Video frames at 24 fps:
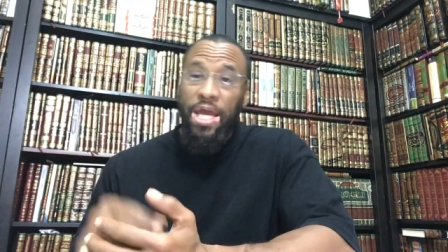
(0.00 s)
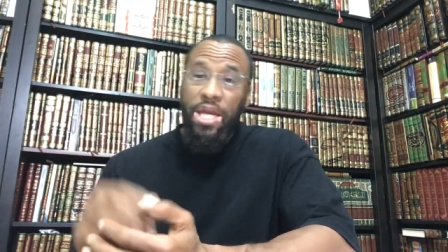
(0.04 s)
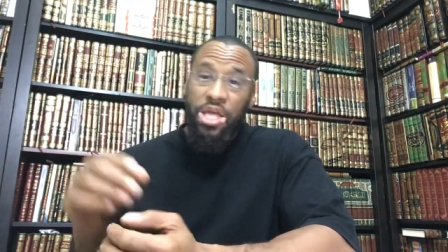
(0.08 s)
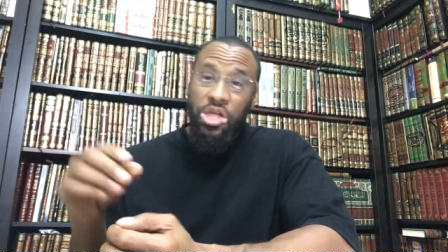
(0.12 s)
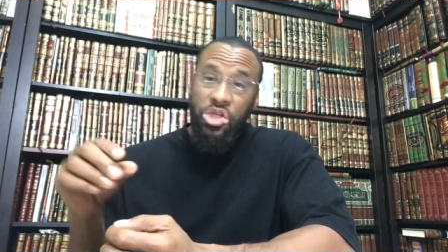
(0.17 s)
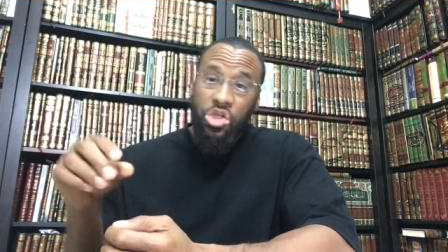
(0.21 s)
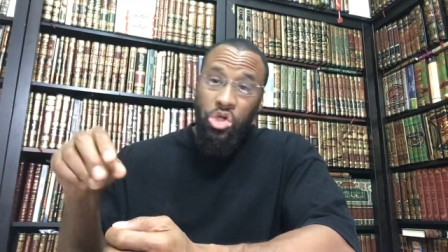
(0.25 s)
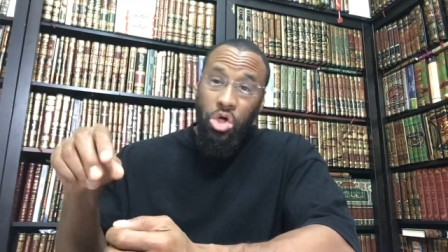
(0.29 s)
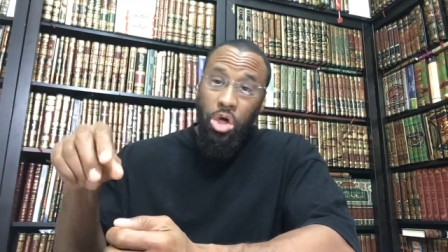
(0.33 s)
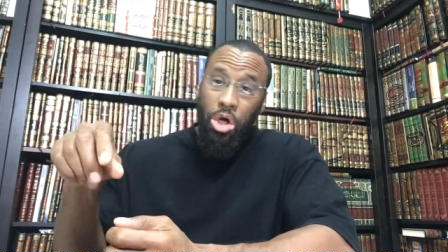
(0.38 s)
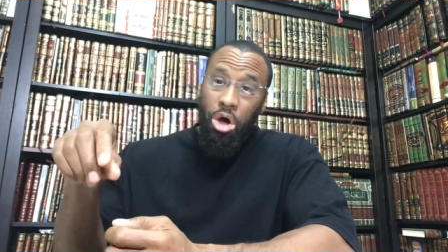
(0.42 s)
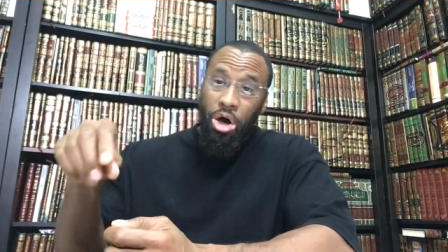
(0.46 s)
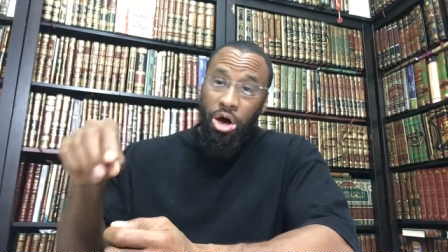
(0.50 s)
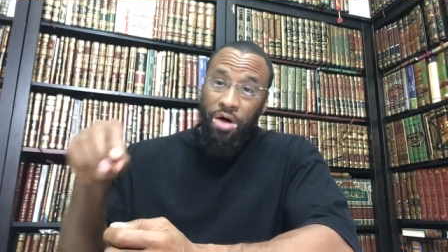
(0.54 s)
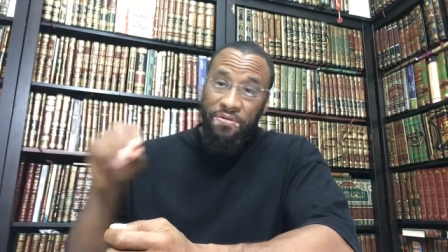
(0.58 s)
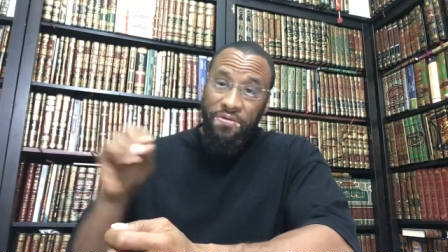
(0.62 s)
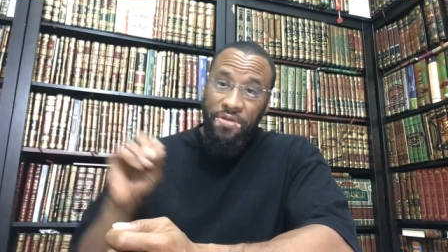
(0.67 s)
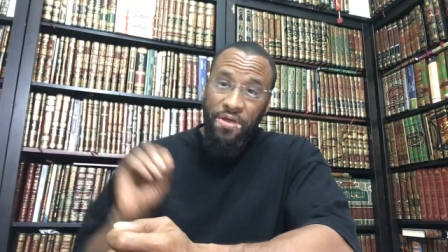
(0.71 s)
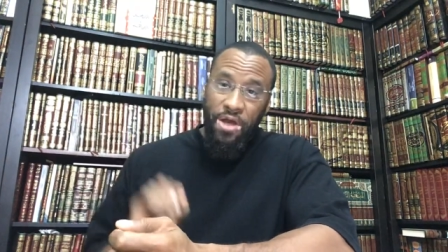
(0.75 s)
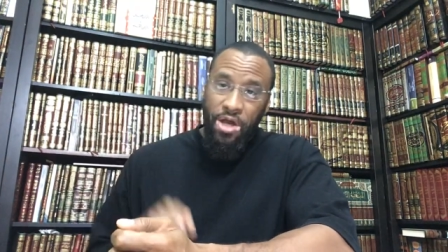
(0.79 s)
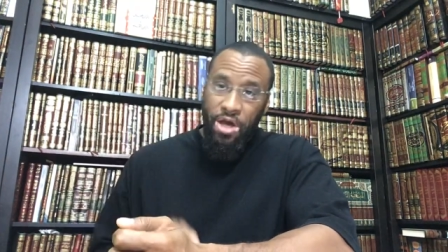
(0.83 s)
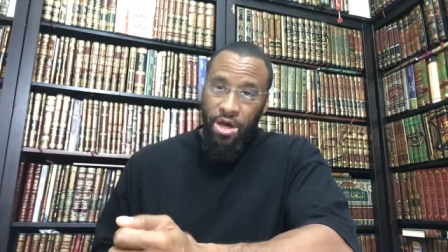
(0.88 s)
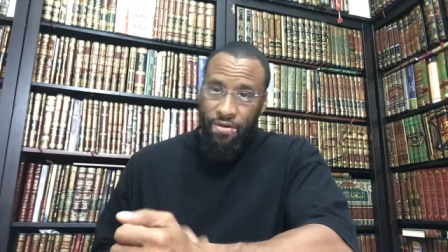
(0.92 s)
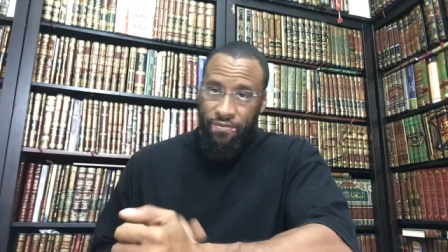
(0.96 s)
And he took
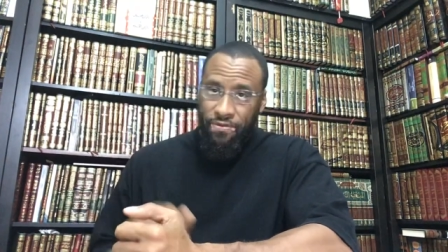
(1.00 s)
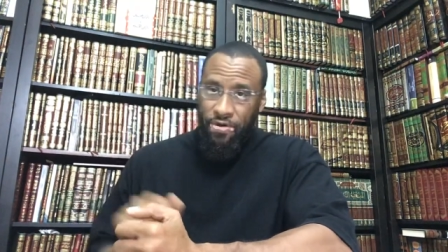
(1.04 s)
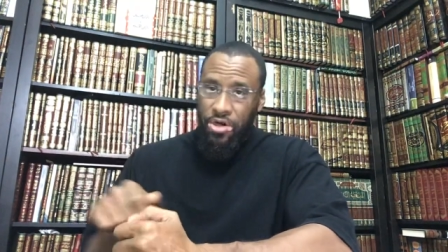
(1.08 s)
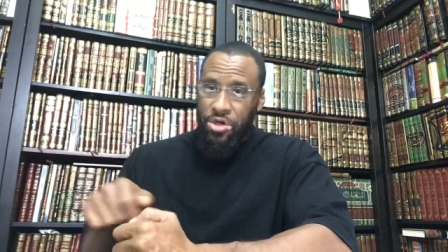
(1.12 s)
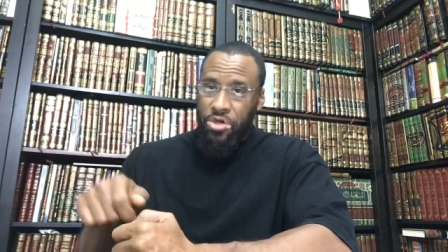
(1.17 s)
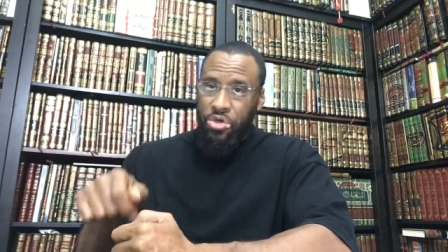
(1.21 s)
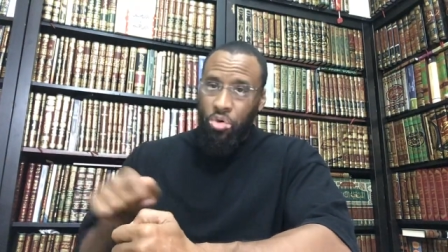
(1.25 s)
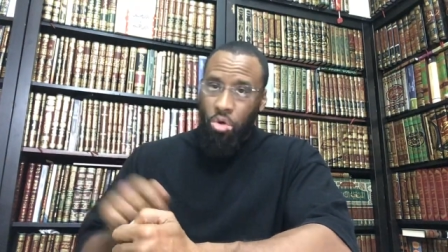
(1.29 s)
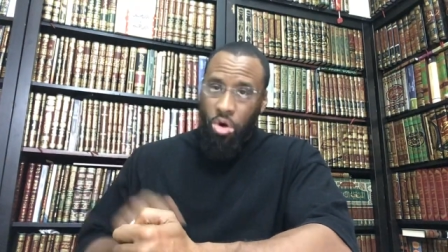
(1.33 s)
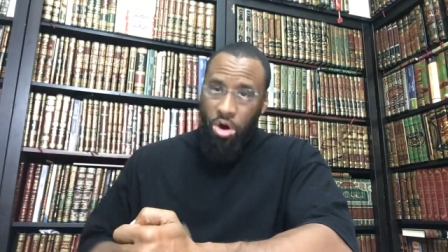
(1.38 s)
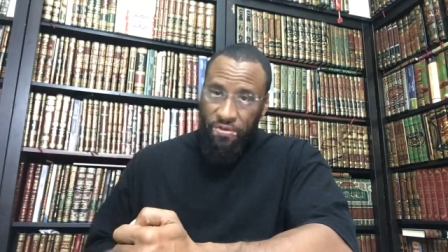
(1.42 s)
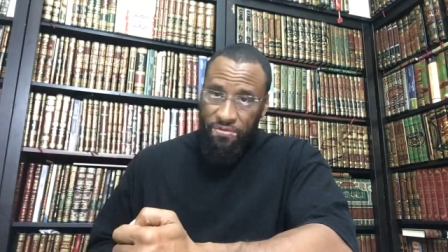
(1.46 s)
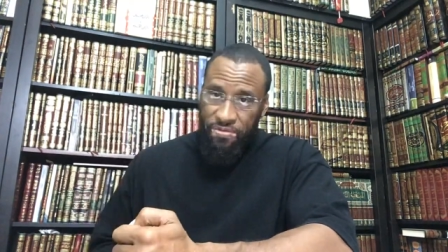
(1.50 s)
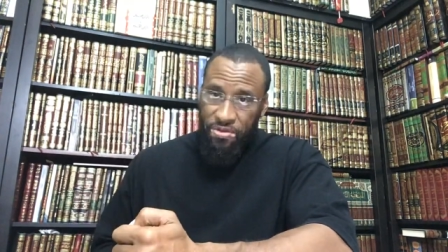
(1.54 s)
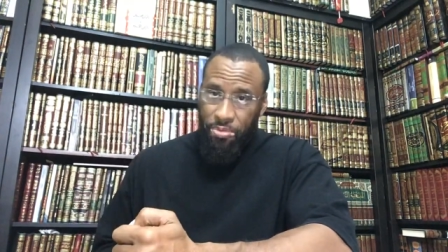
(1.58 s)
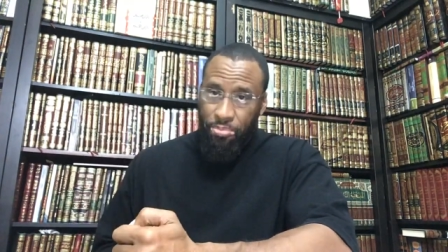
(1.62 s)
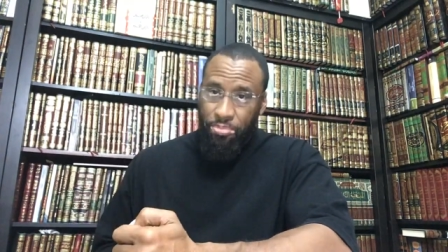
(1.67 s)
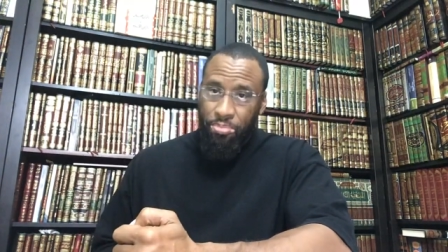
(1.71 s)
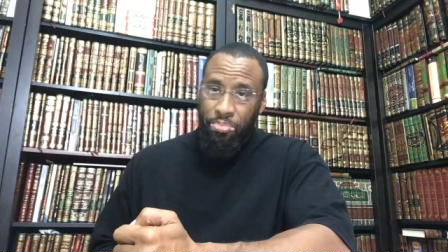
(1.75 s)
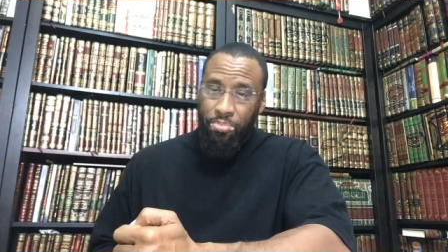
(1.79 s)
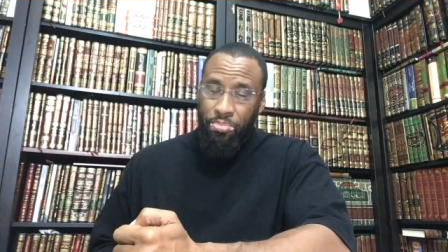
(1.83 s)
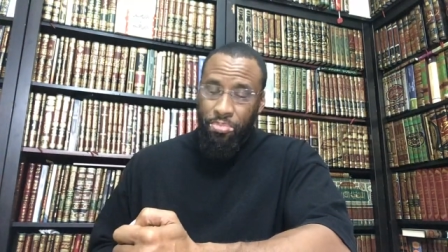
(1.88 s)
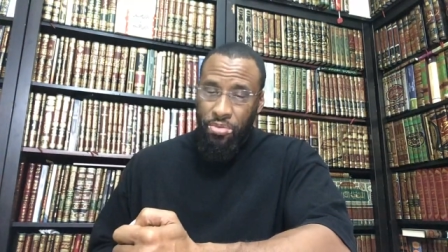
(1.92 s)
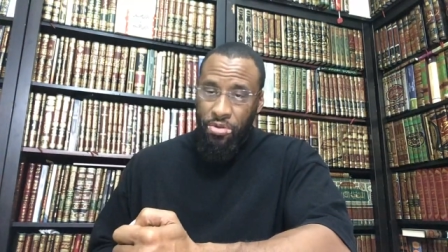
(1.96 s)
off the cover. He tore off
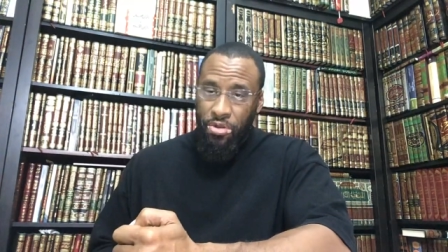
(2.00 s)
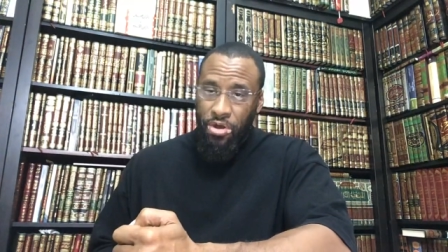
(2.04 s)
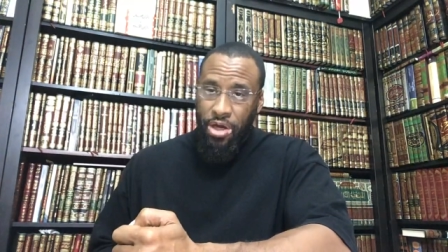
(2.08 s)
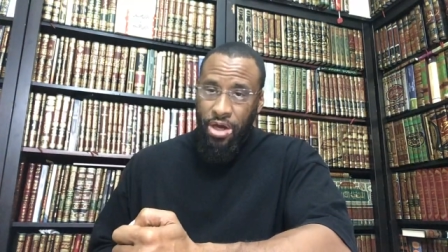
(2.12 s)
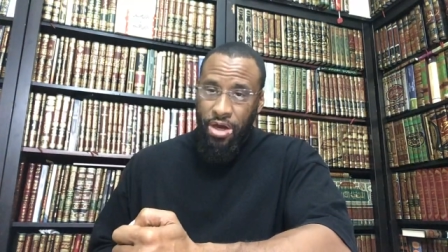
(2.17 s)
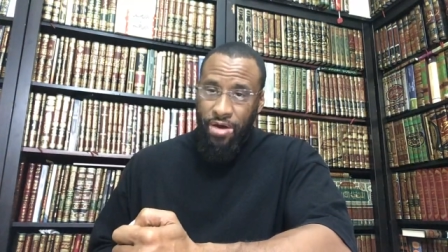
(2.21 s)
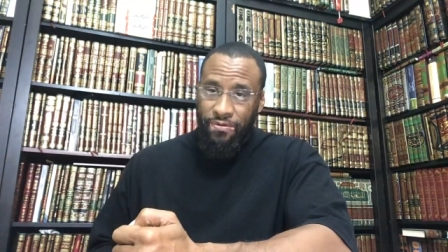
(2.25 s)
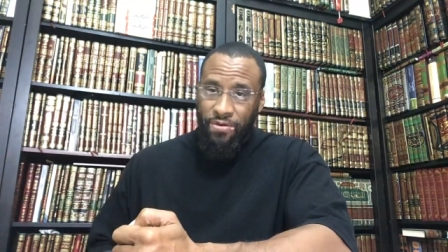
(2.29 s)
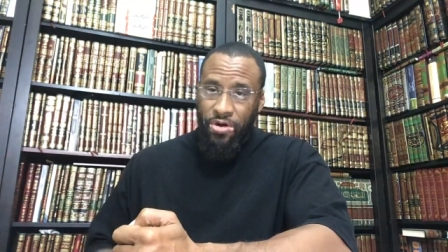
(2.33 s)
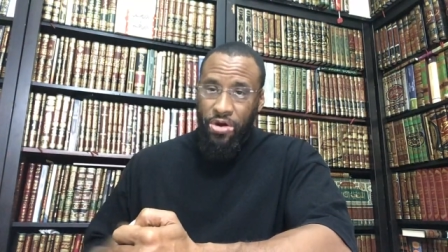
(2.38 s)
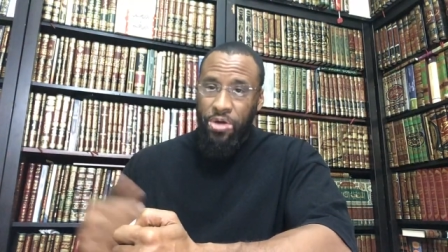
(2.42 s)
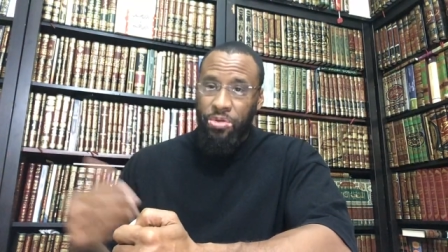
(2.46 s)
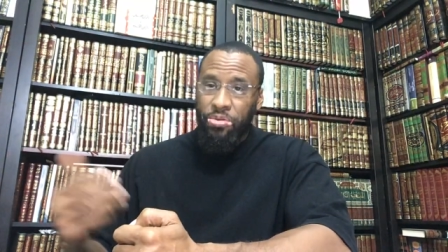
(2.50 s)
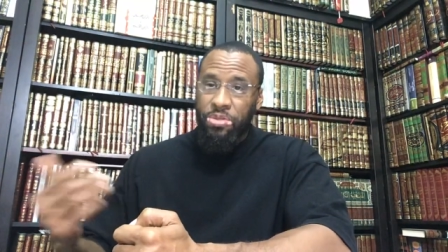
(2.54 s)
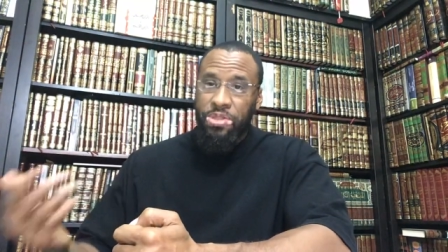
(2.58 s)
the, the cover.